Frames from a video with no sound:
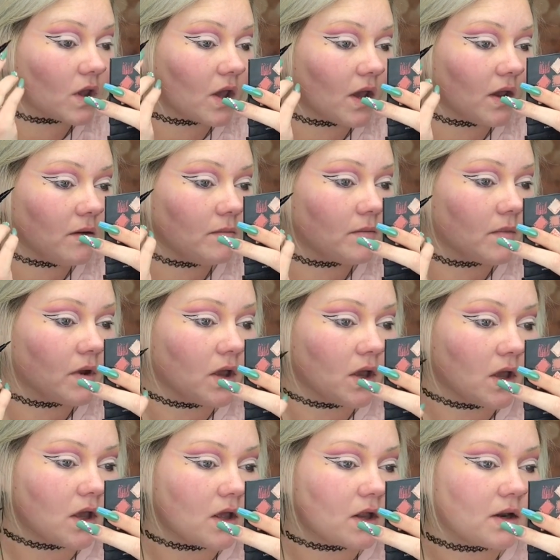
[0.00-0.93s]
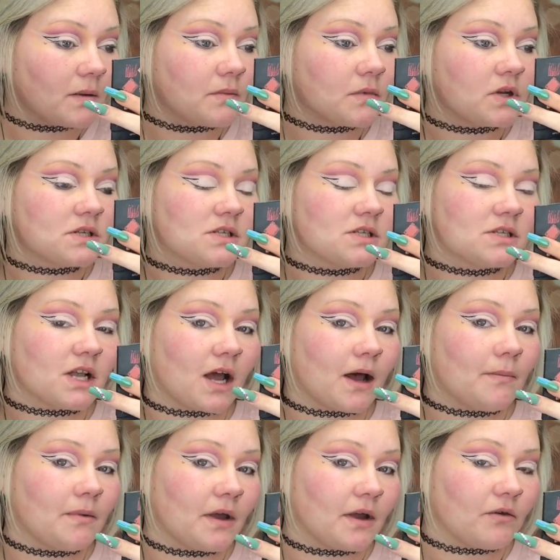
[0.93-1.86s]
Okay, and I'm going to
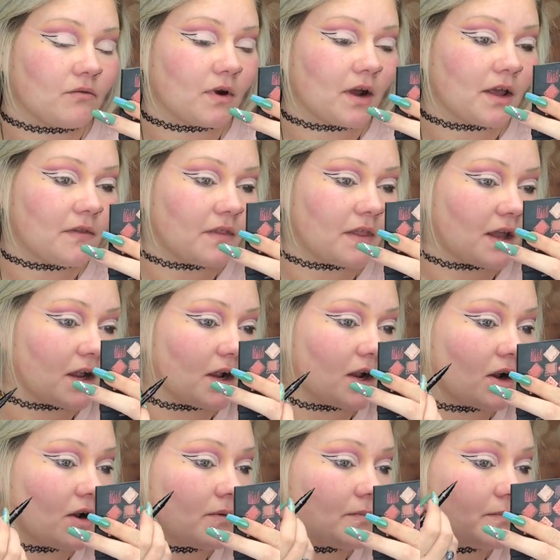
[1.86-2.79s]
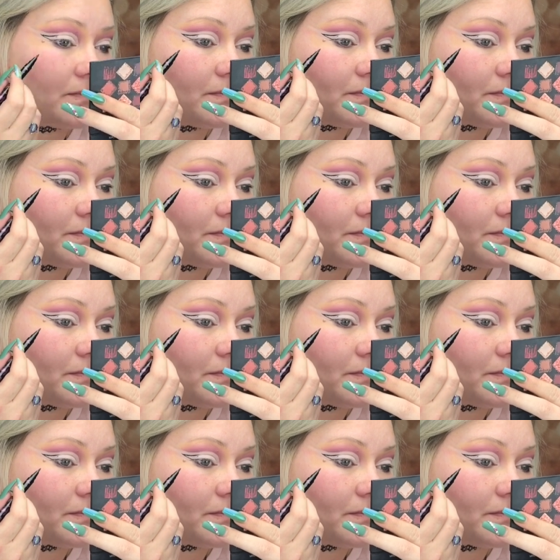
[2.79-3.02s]
stop like right there.